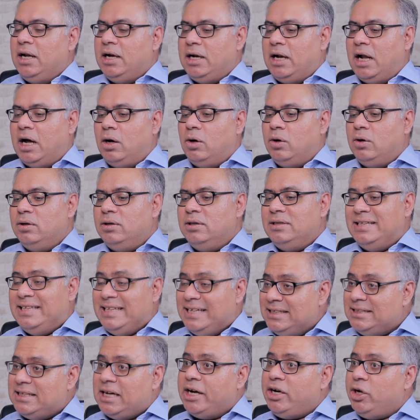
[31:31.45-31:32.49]
Now,
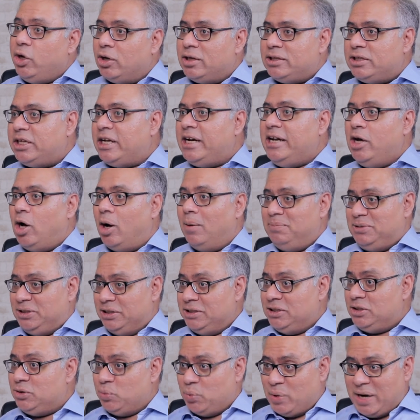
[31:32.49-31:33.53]
these are your three
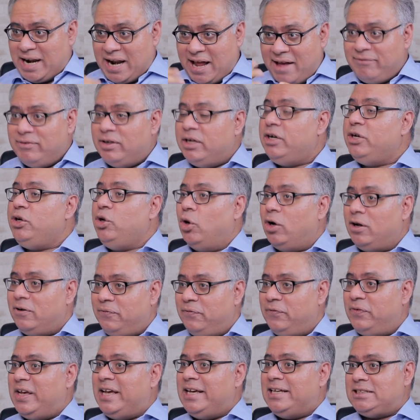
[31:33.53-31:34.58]
options whenever you're
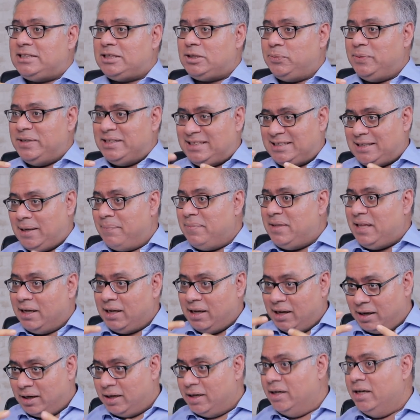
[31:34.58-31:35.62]
faced with something
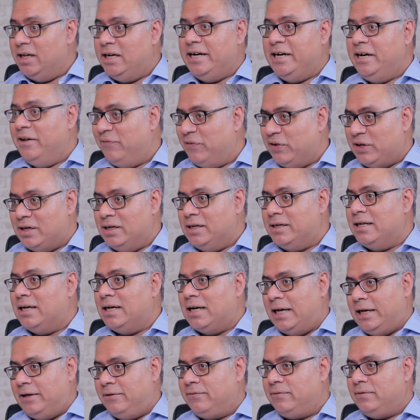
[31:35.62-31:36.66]
really difficult in
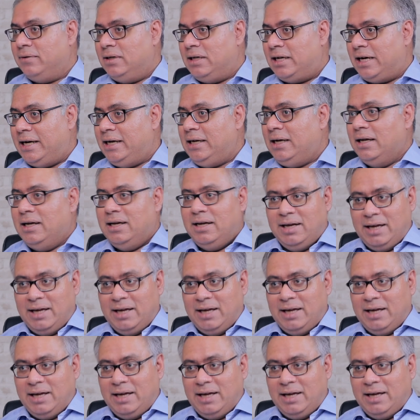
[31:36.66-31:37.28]
life, right?